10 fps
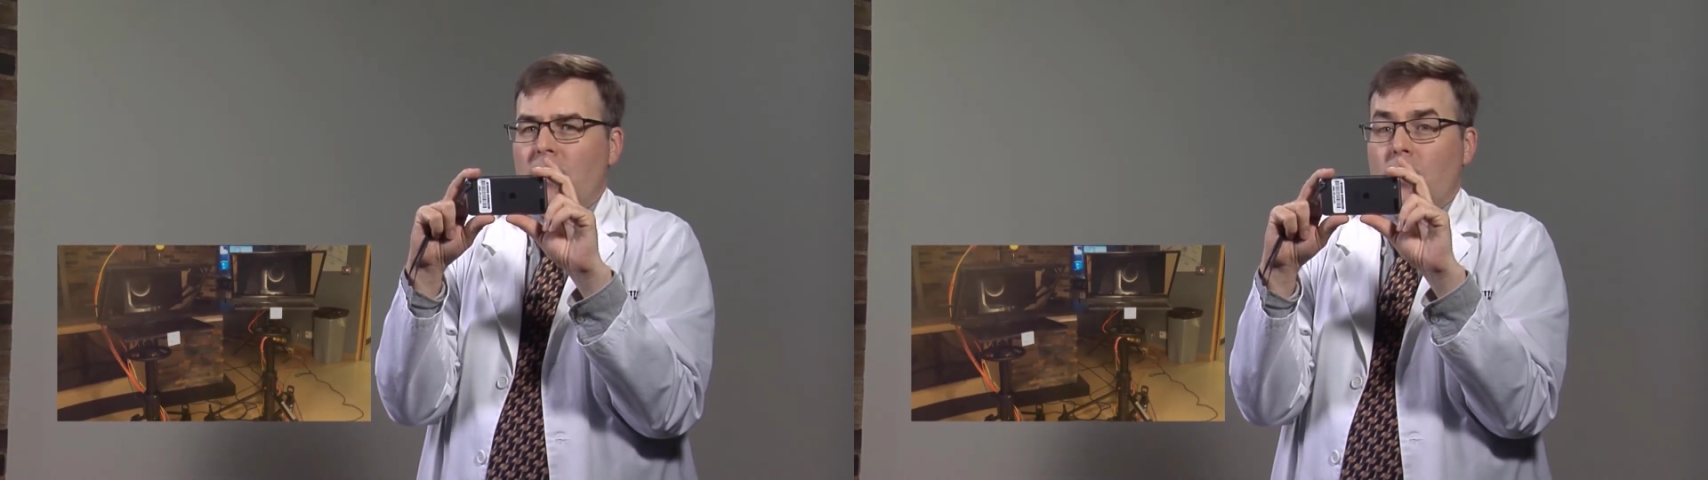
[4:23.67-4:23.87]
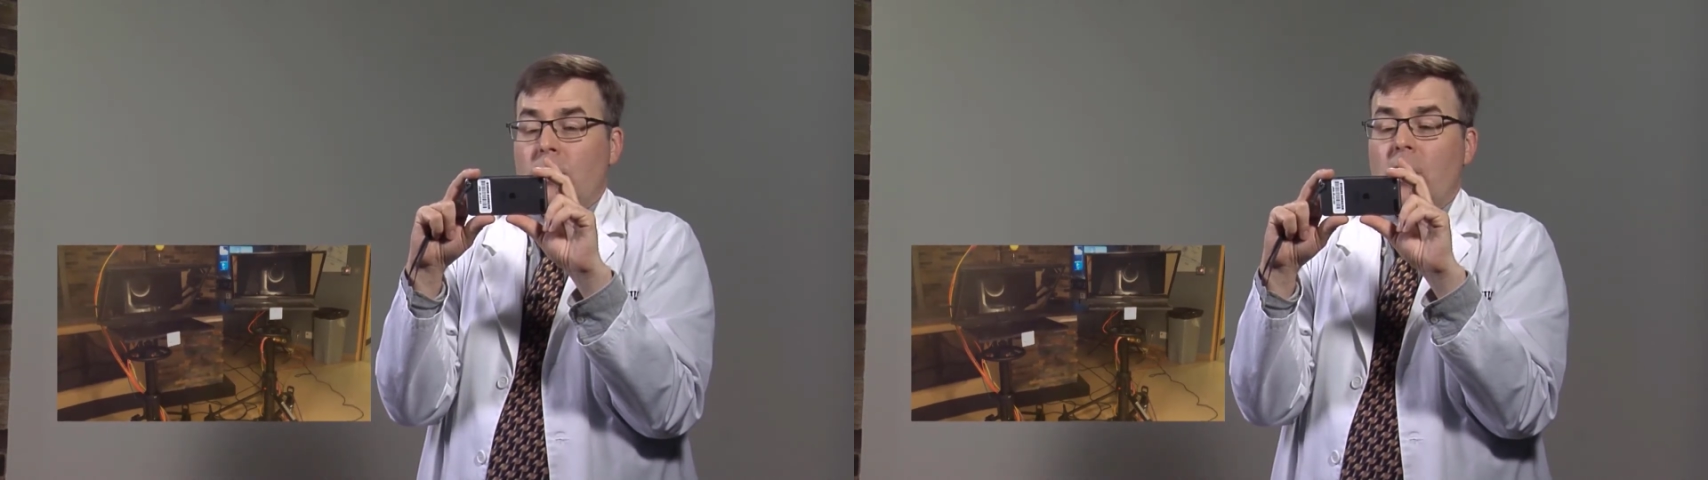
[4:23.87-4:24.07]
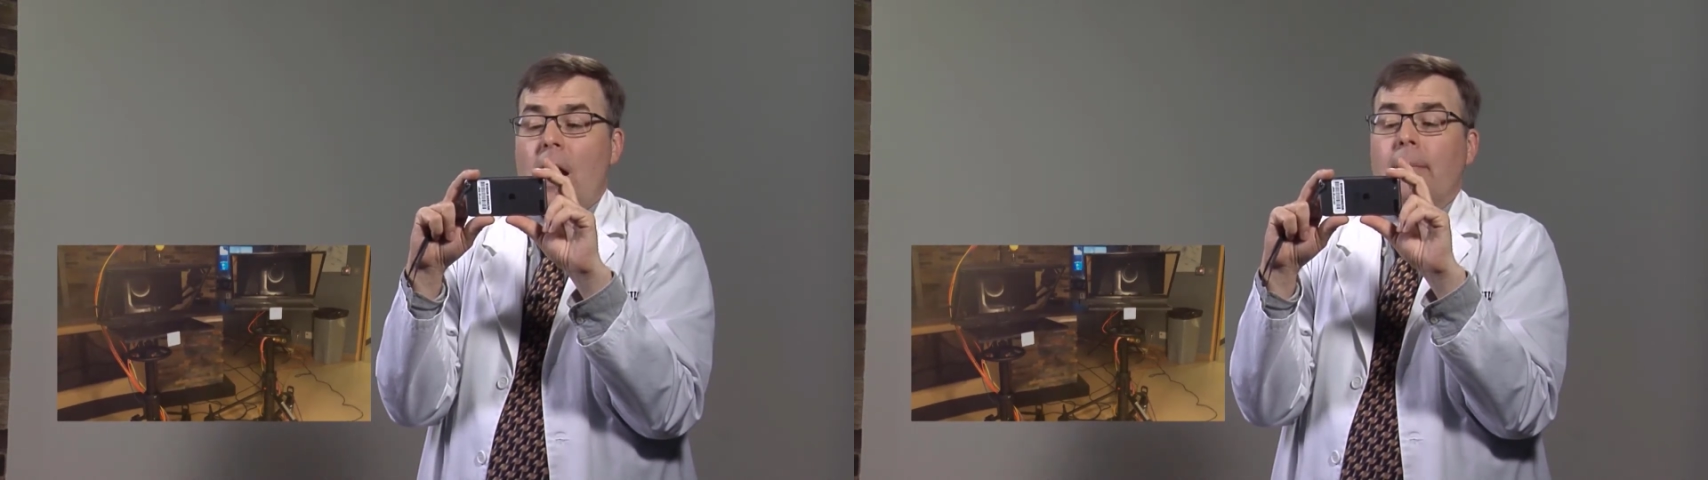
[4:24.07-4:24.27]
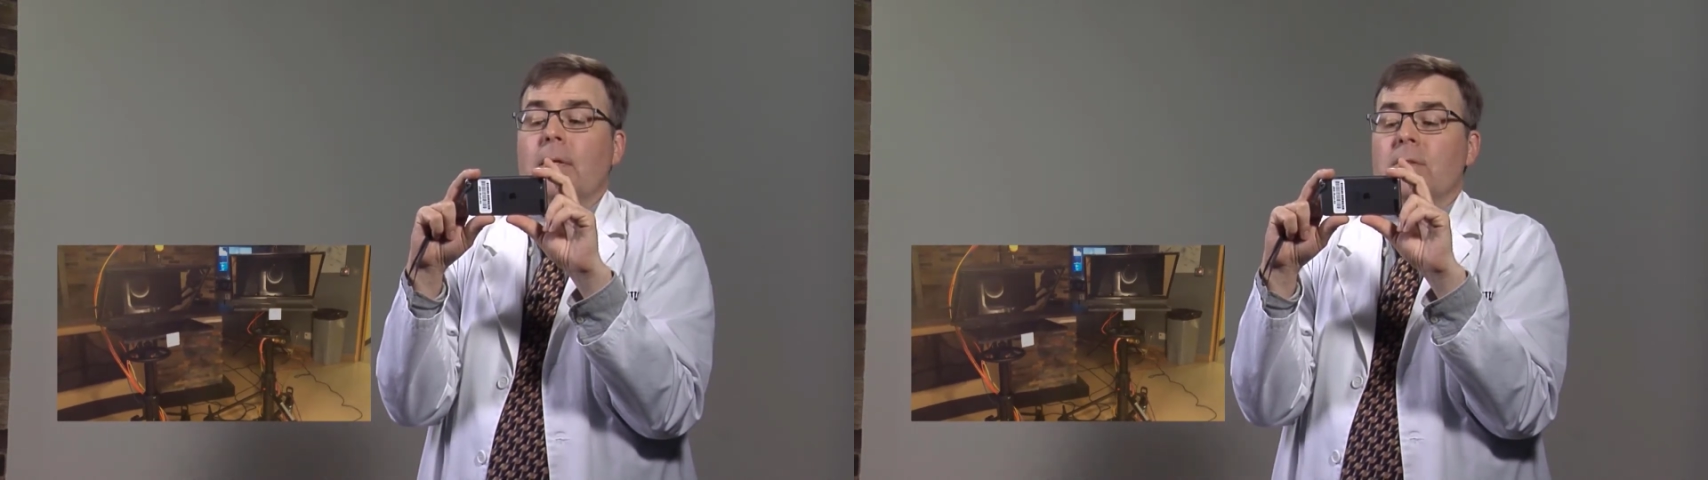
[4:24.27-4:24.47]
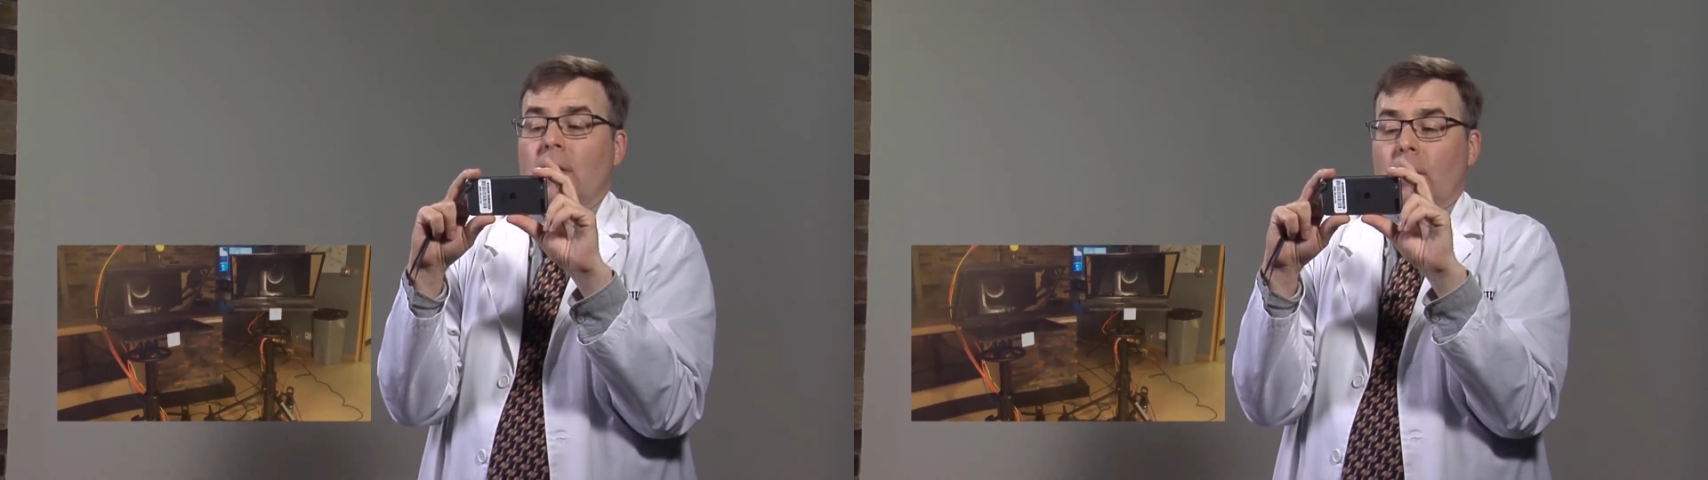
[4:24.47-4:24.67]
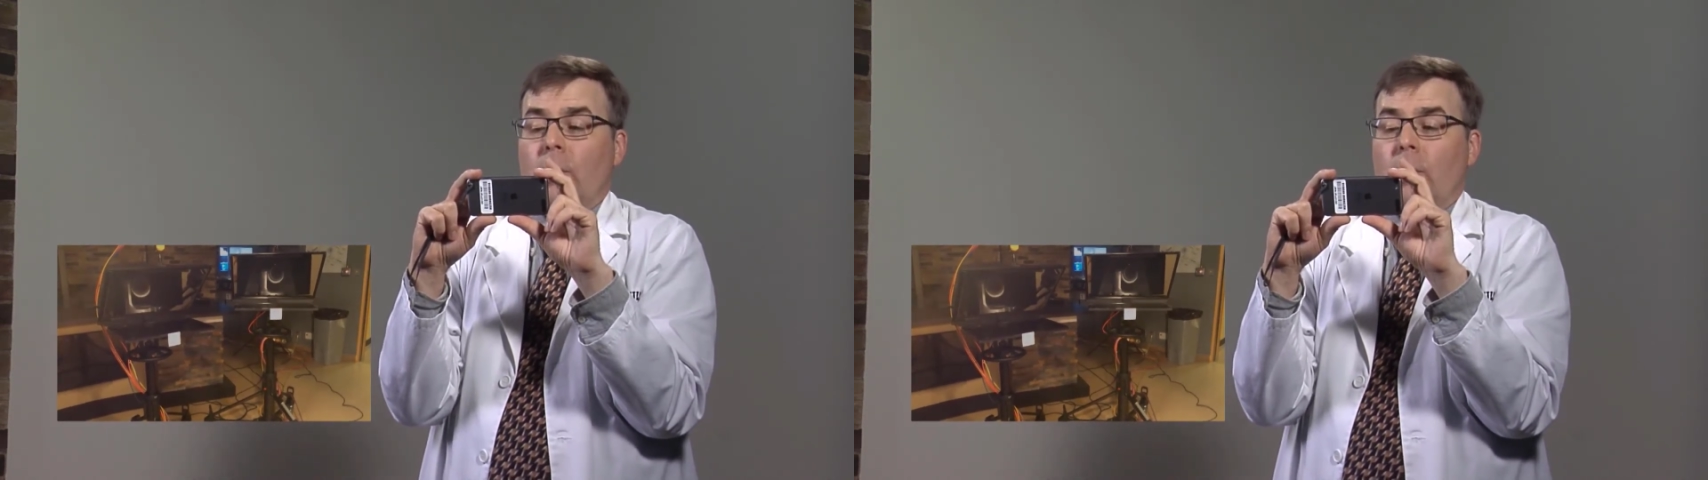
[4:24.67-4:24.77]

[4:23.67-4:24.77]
don't talk because it'll